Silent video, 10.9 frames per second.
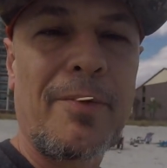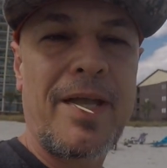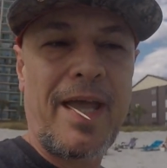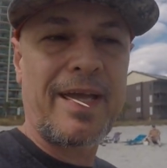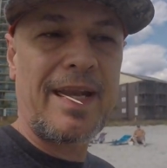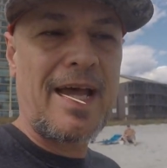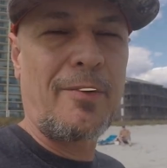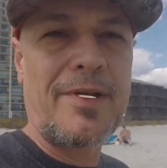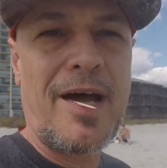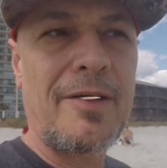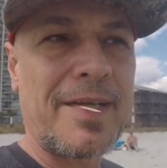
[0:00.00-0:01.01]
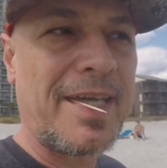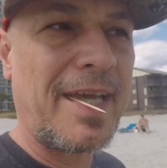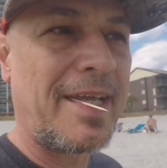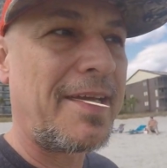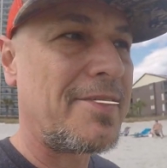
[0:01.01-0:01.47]
we hanging out with all the
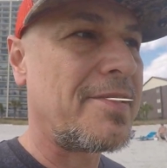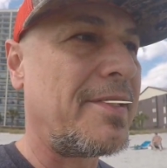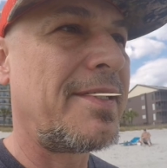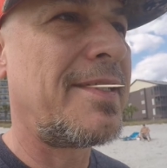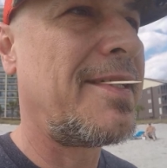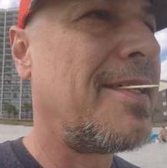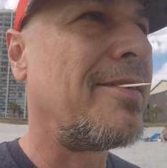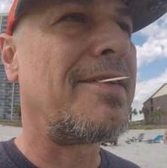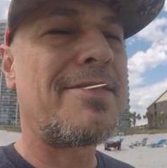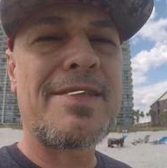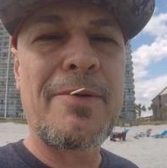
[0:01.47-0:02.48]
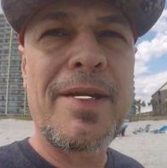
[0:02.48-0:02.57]
kiddies. Let's see